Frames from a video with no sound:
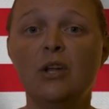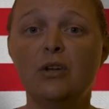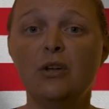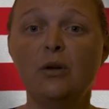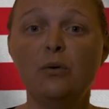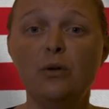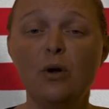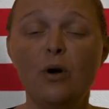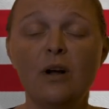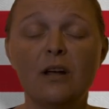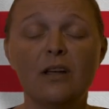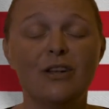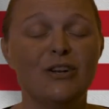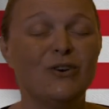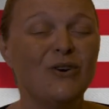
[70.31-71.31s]
New
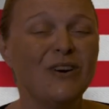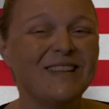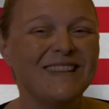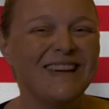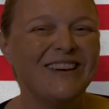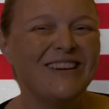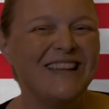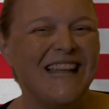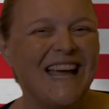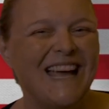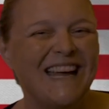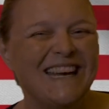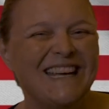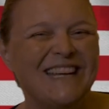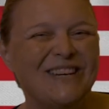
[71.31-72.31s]
York, North
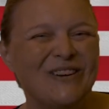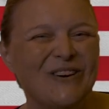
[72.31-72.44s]
Carolina,